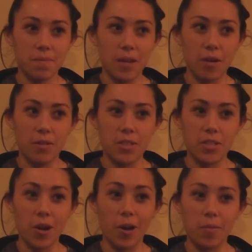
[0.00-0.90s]
it was
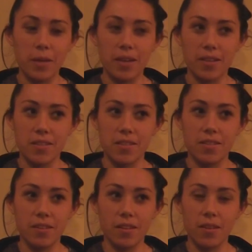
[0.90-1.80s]
just hard because
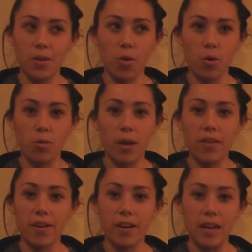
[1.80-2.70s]
the cold
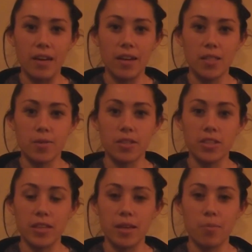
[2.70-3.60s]
weather, and
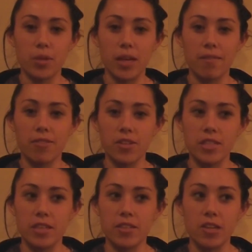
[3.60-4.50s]
especially playing
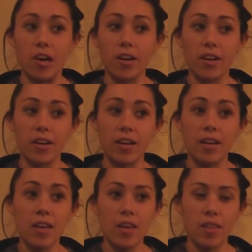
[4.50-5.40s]
first year soccer and
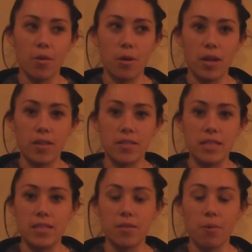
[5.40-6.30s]
the way the
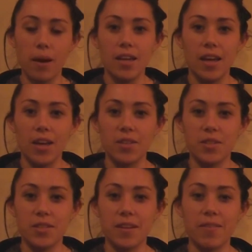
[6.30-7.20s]
season went, it's
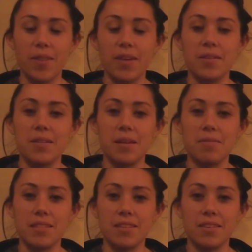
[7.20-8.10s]
just everything
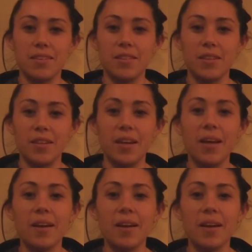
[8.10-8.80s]
seemed to